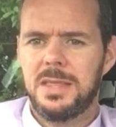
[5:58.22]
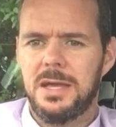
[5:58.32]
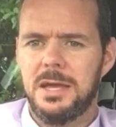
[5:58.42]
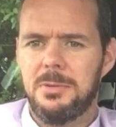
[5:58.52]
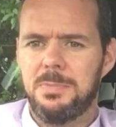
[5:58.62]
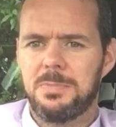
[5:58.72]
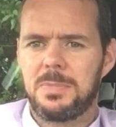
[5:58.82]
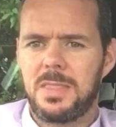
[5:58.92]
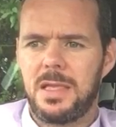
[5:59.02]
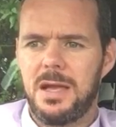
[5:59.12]
and
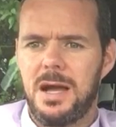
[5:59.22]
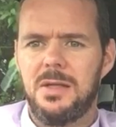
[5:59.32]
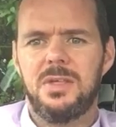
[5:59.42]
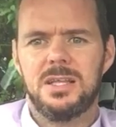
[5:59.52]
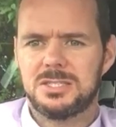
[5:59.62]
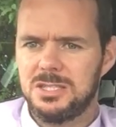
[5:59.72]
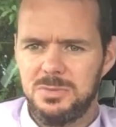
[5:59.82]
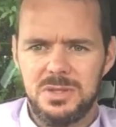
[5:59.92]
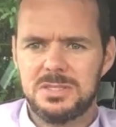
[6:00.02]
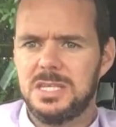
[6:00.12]
that's going
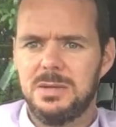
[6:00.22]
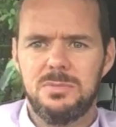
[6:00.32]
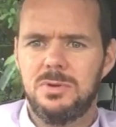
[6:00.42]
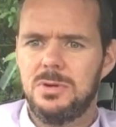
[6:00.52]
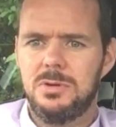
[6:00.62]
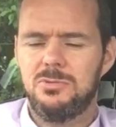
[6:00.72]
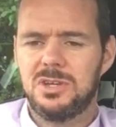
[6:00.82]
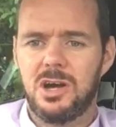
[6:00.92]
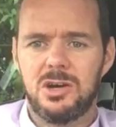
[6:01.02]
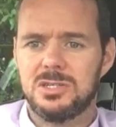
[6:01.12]
to be the same
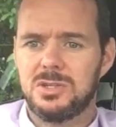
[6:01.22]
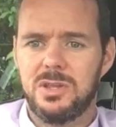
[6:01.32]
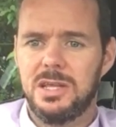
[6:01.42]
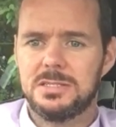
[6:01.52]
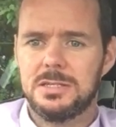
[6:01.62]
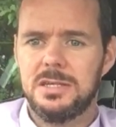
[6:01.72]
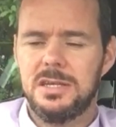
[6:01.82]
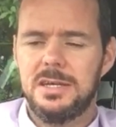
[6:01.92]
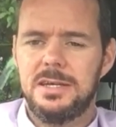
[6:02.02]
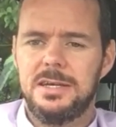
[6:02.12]
regardless of the lesson.
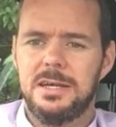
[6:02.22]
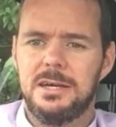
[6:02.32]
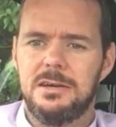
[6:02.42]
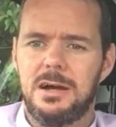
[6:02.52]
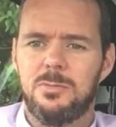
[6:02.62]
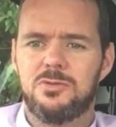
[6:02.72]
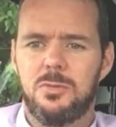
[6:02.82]
And